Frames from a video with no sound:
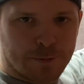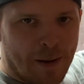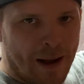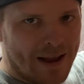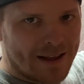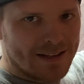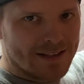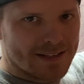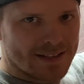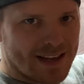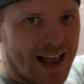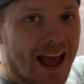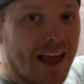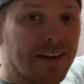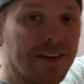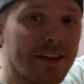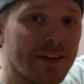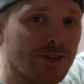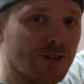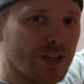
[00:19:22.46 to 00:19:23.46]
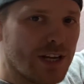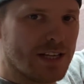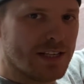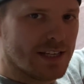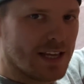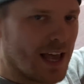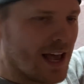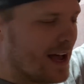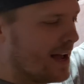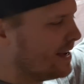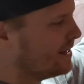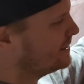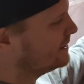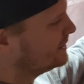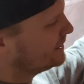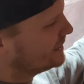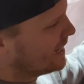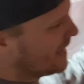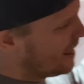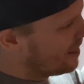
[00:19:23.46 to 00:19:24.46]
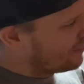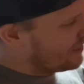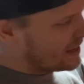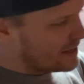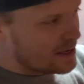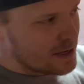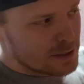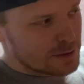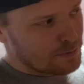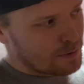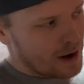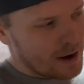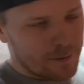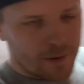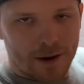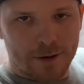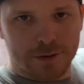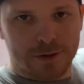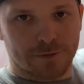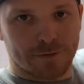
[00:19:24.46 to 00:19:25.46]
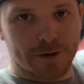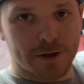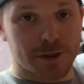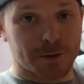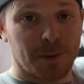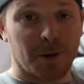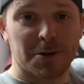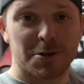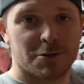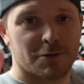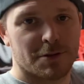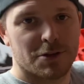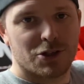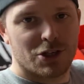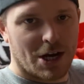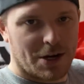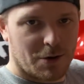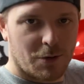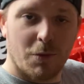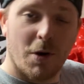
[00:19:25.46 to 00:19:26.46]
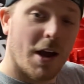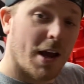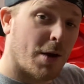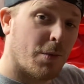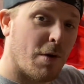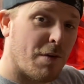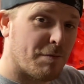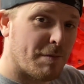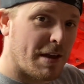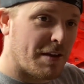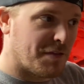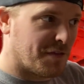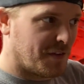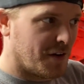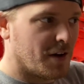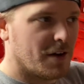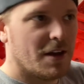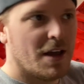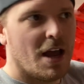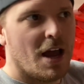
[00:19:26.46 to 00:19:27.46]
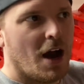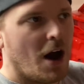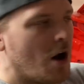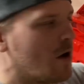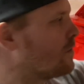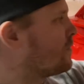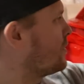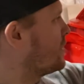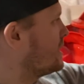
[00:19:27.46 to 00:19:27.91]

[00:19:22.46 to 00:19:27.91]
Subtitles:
Paints and GTI. Thank you to Breakwells for sponsoring the channel and working with me for over a